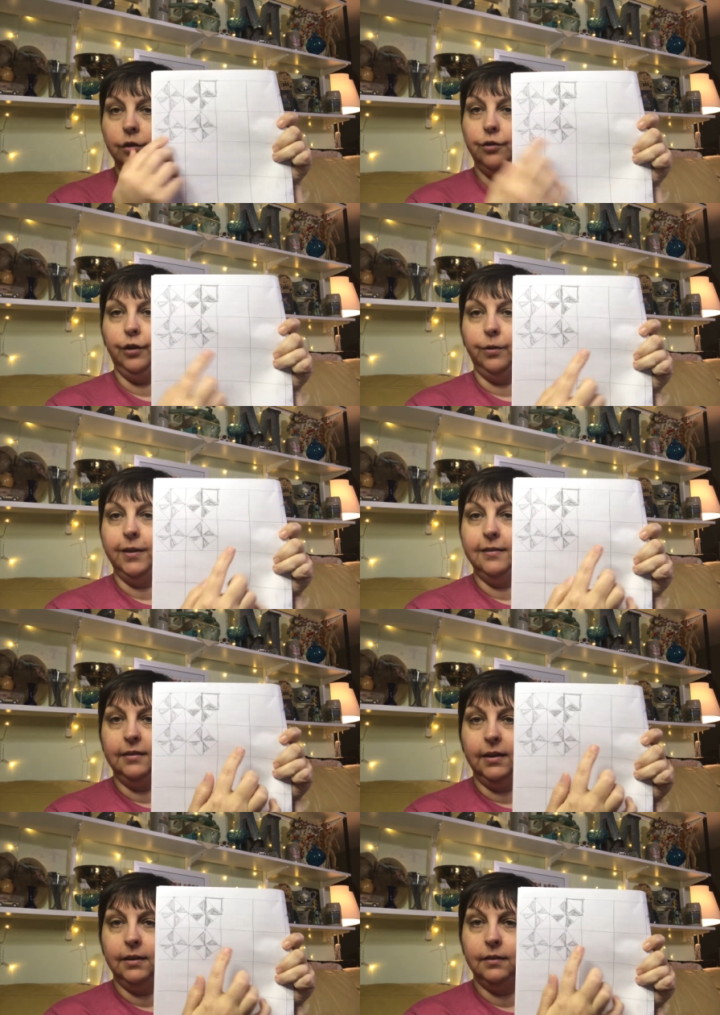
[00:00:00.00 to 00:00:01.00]
So this
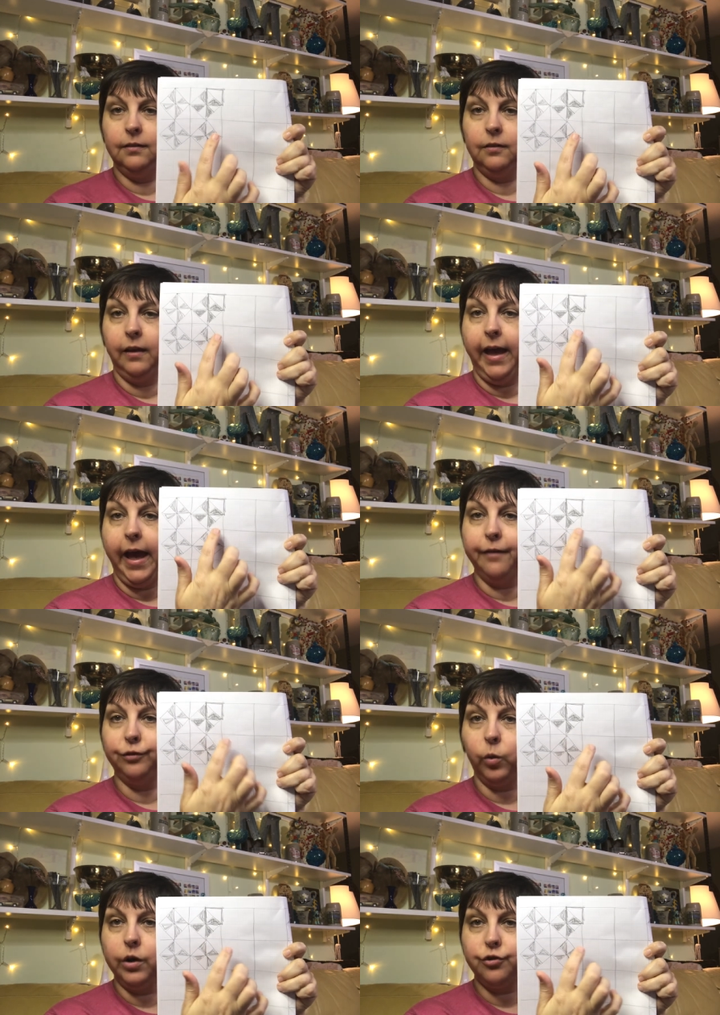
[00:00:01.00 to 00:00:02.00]
is half
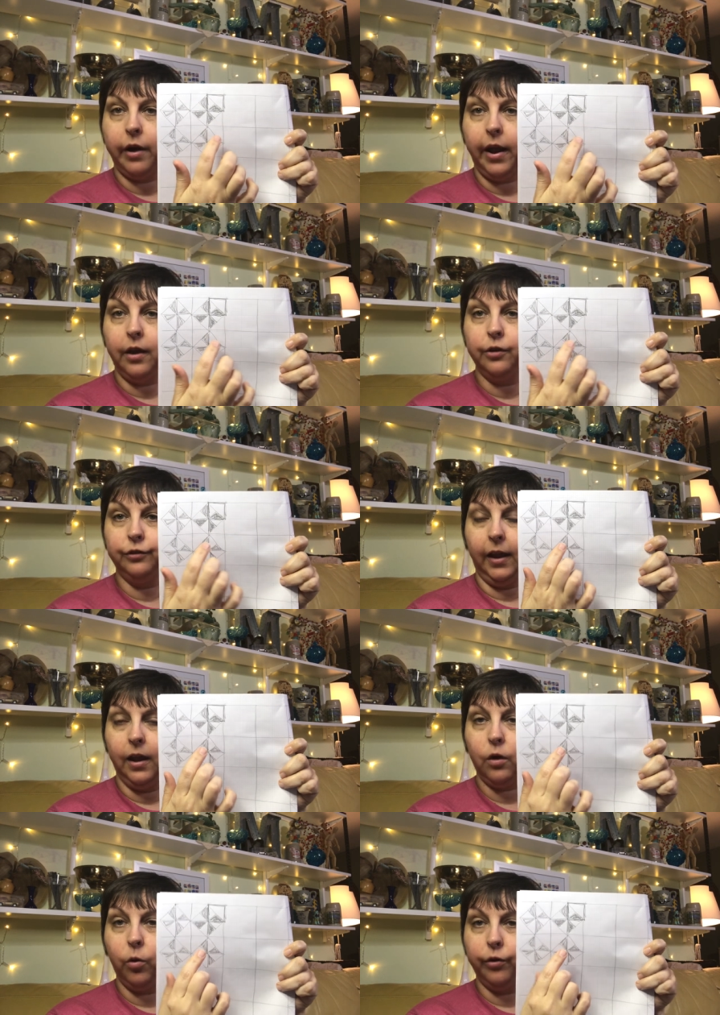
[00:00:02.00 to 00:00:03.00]
square triangles
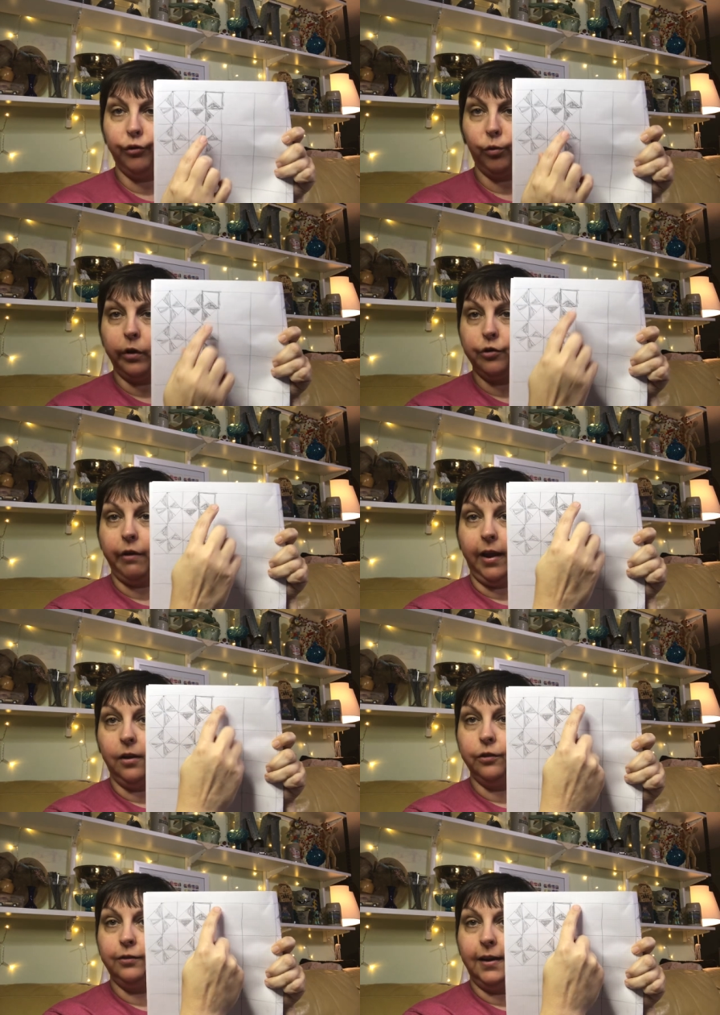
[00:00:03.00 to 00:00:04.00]
and quarter square
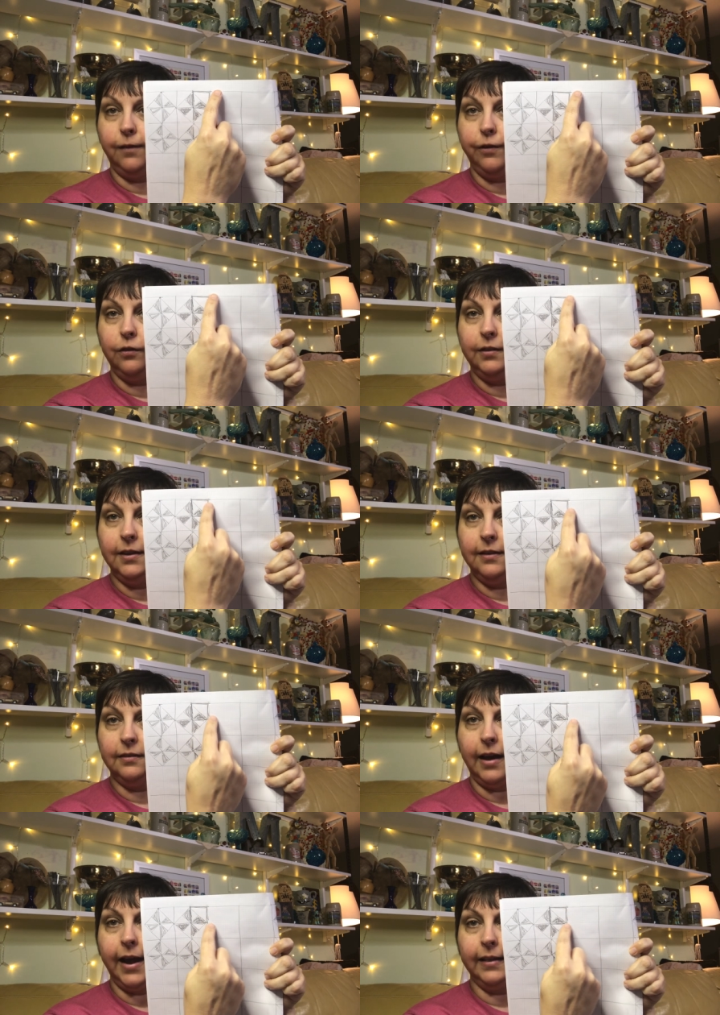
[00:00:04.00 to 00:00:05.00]
triangles. And if you see this
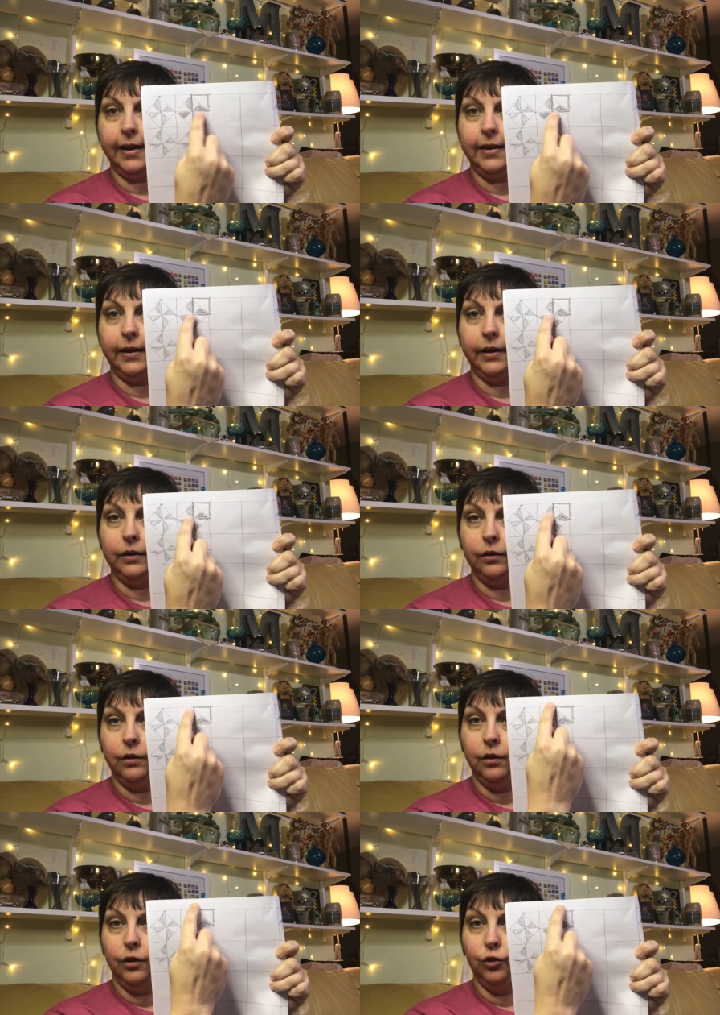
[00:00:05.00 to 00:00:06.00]
highlighted
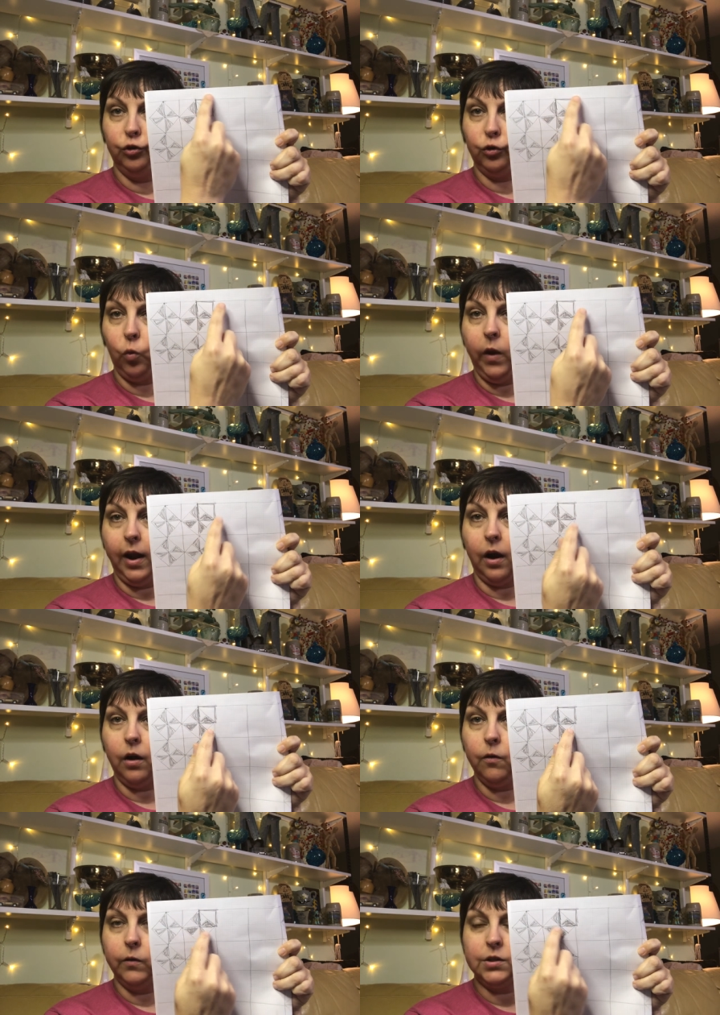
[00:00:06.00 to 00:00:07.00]
square,
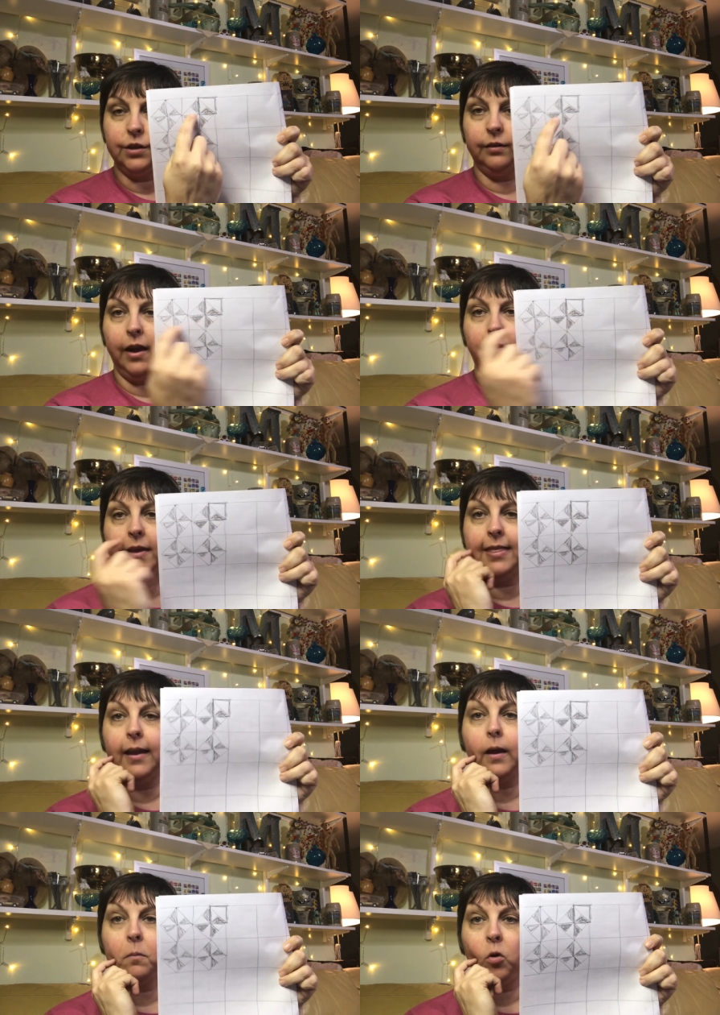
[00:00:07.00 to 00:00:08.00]
which is how I
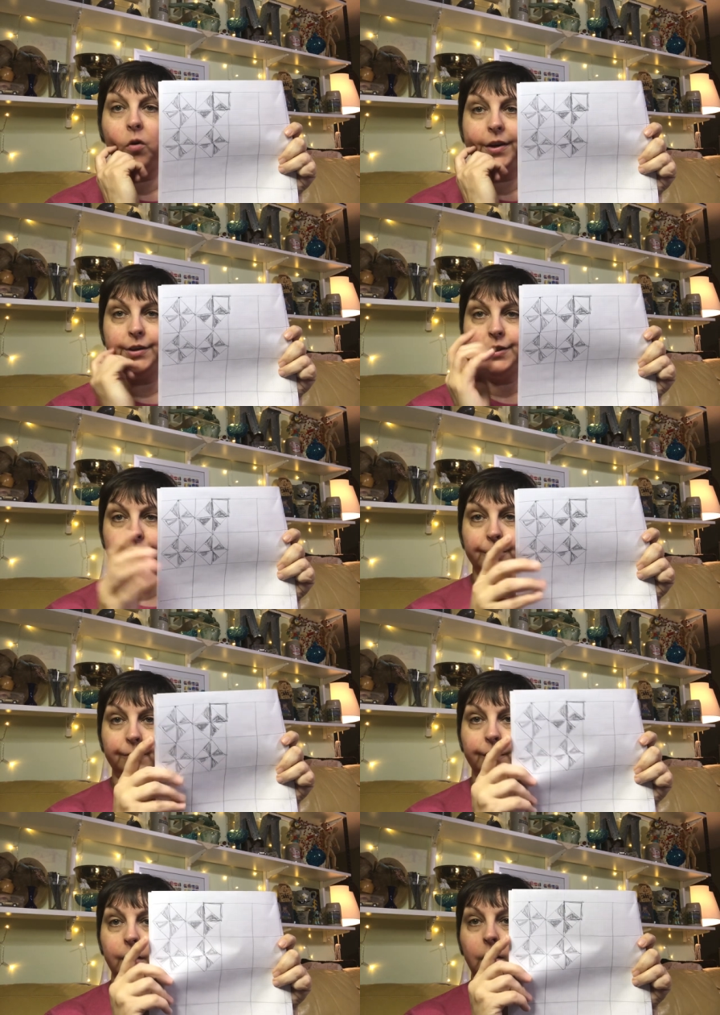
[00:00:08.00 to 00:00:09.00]
think I'm going to
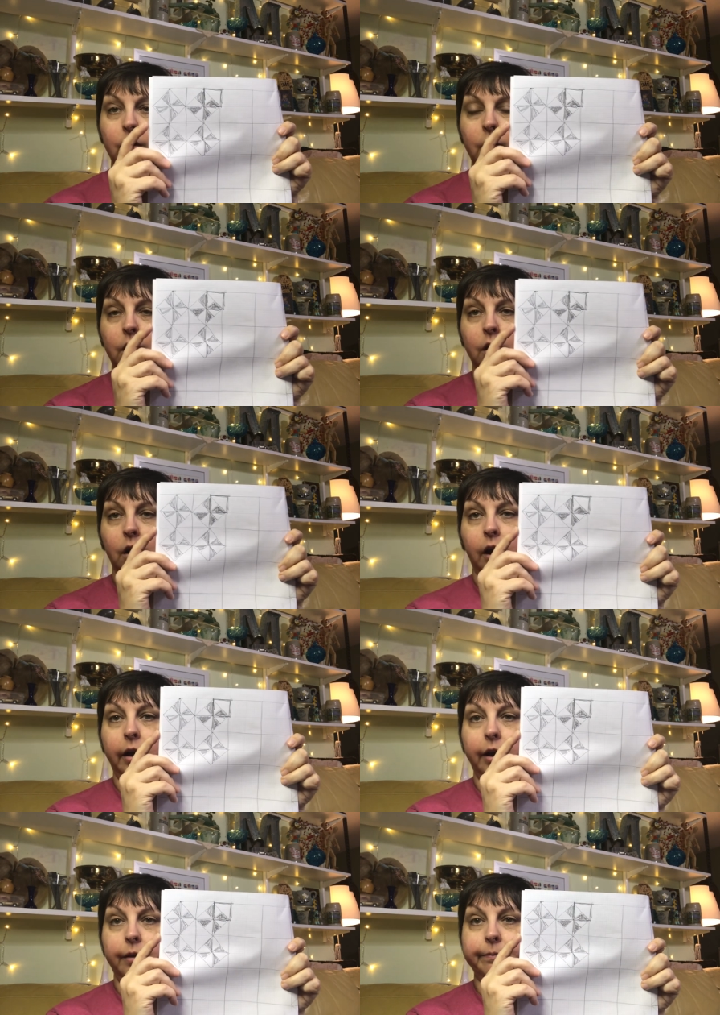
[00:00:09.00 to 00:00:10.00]

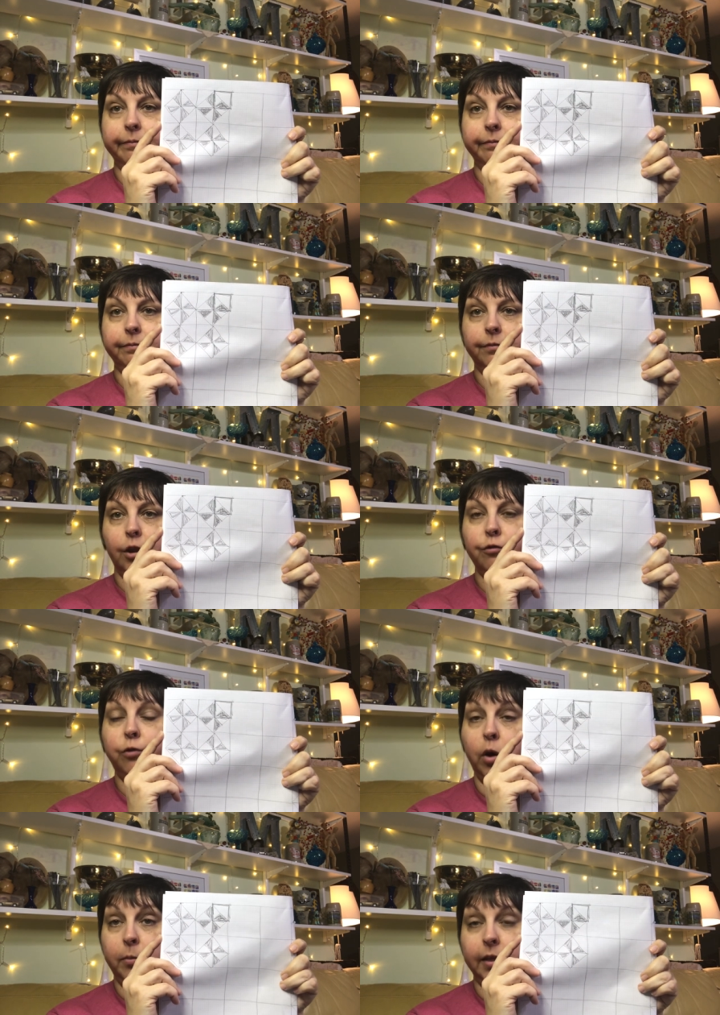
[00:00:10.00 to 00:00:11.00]
um,
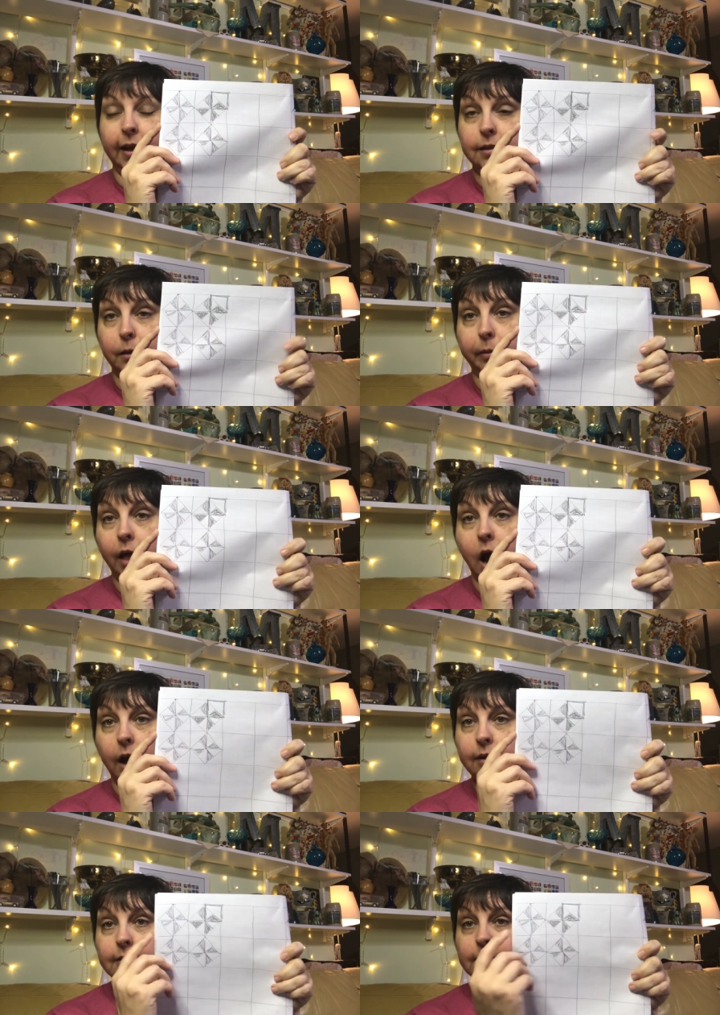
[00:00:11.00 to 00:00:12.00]
formulate the
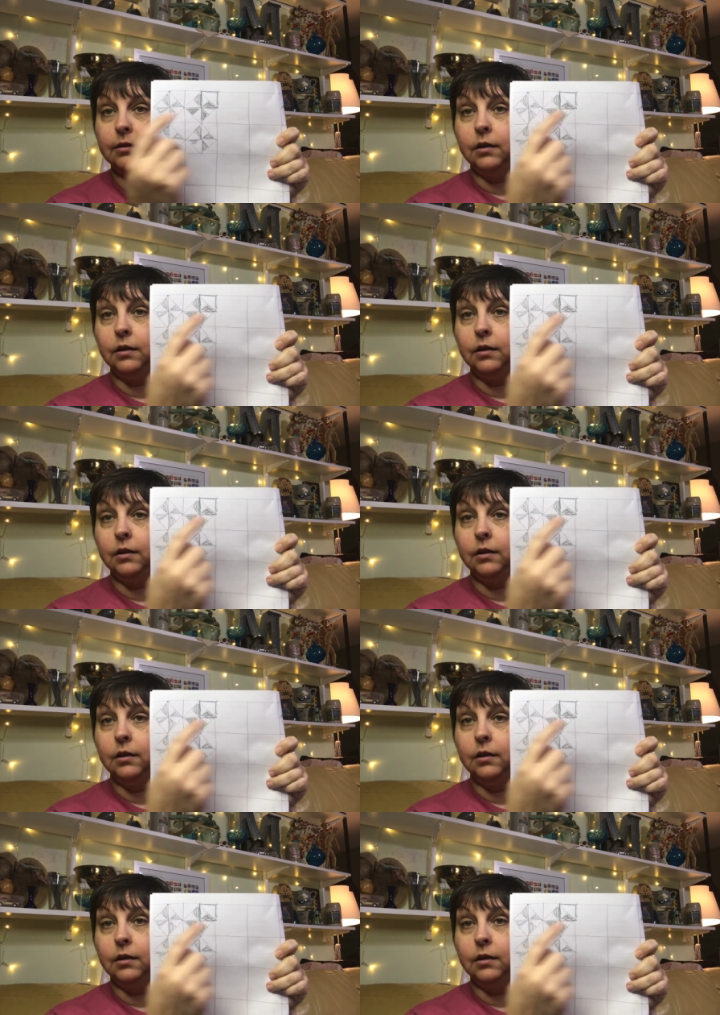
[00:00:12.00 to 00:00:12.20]
blocks.